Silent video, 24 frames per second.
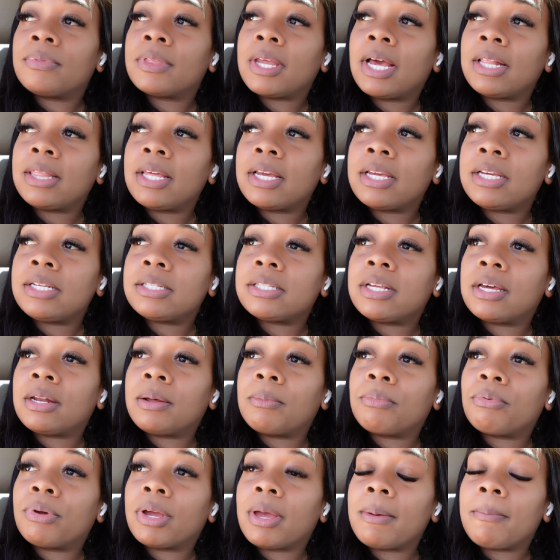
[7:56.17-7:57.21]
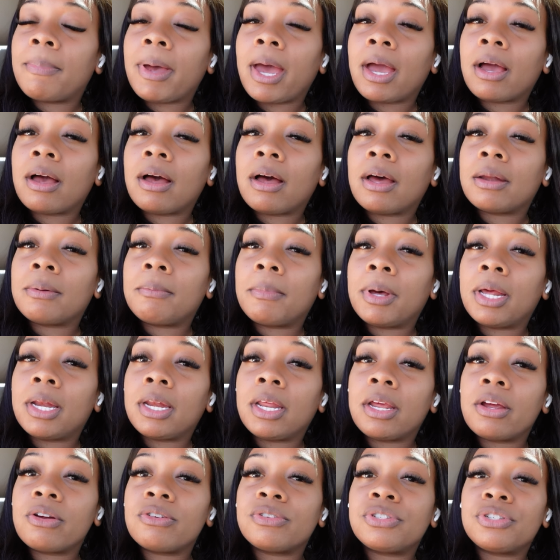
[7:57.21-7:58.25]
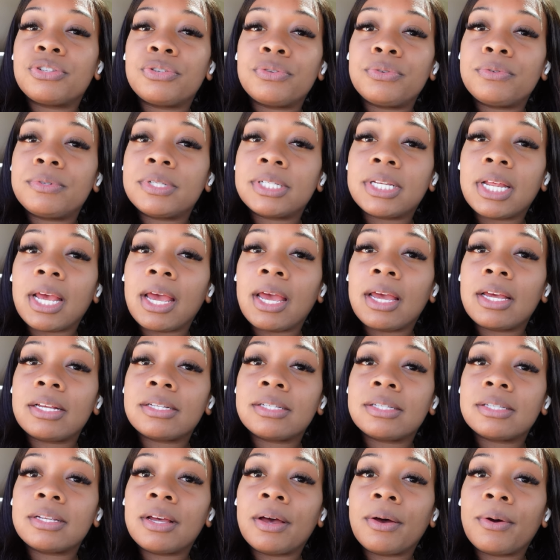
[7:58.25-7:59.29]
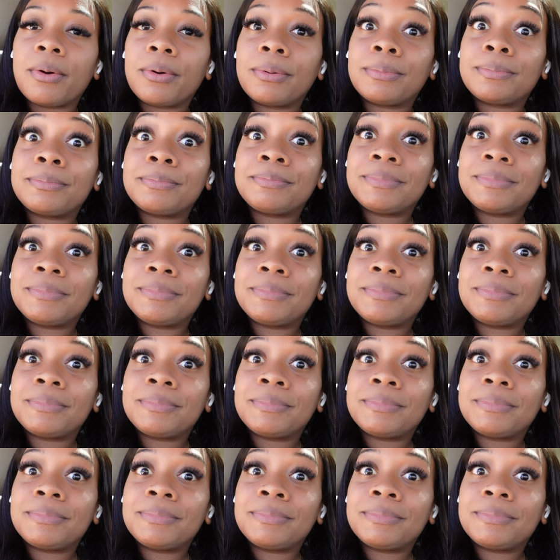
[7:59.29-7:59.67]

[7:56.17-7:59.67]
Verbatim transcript: I think he's gonna bring it back on Monday or Tuesday. So